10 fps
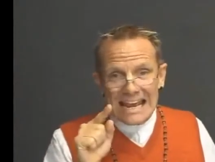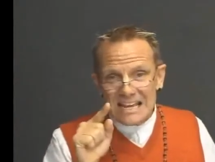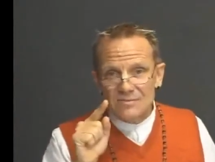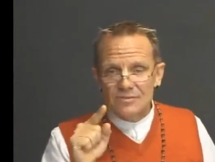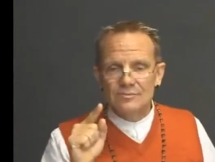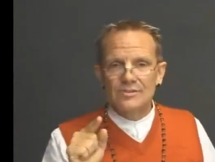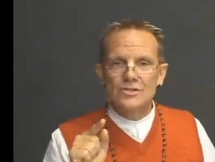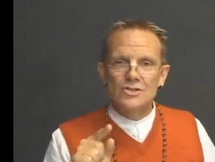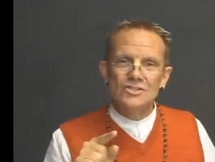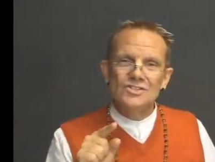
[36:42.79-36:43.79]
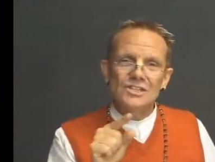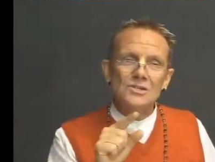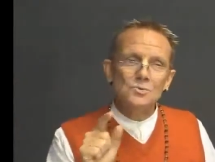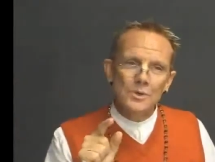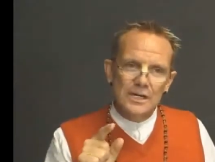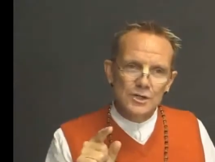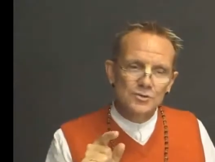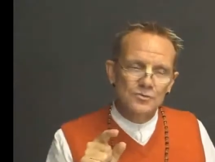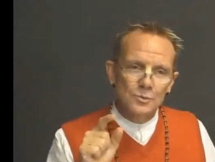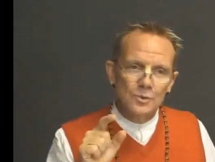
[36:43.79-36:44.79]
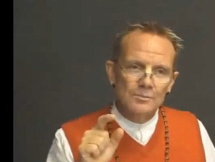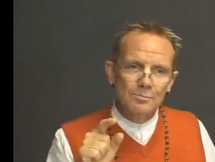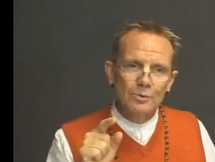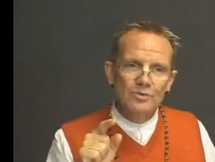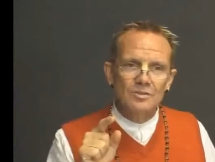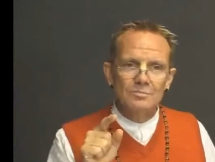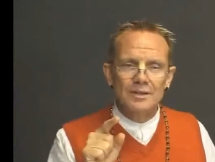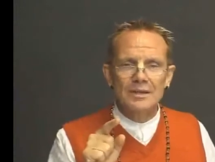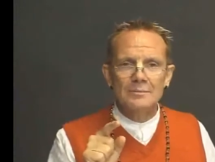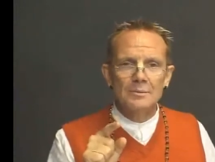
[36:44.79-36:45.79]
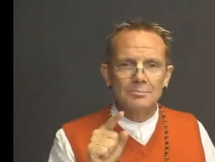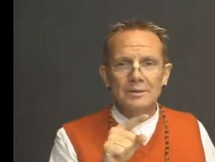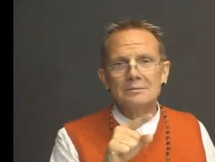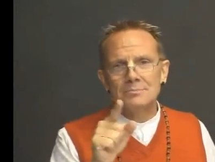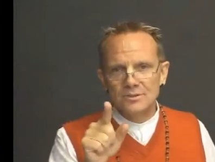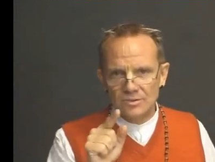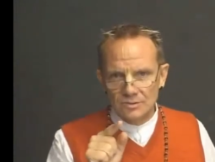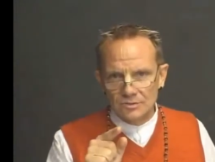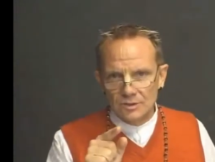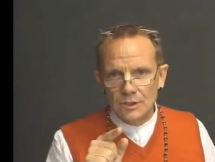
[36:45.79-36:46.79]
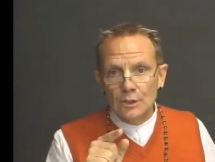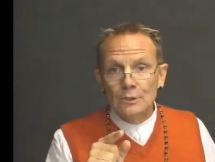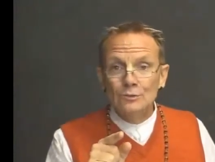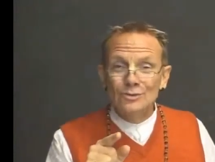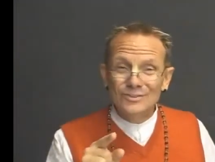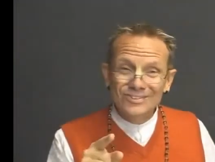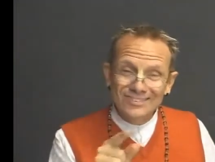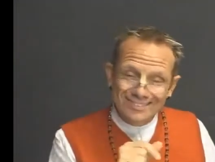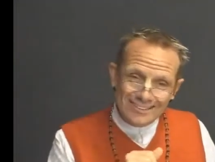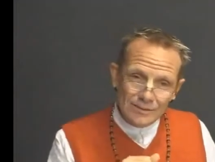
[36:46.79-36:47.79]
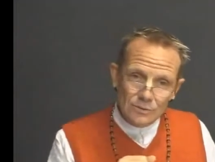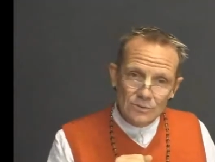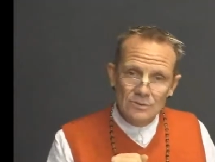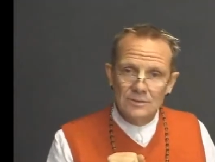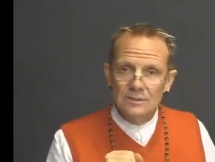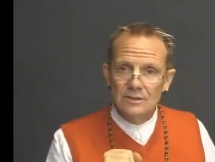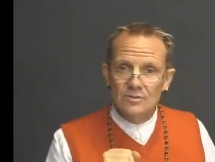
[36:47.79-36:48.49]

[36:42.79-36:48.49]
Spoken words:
aching for vengeance, he arranged for one person by the name of Madhvacharya to steal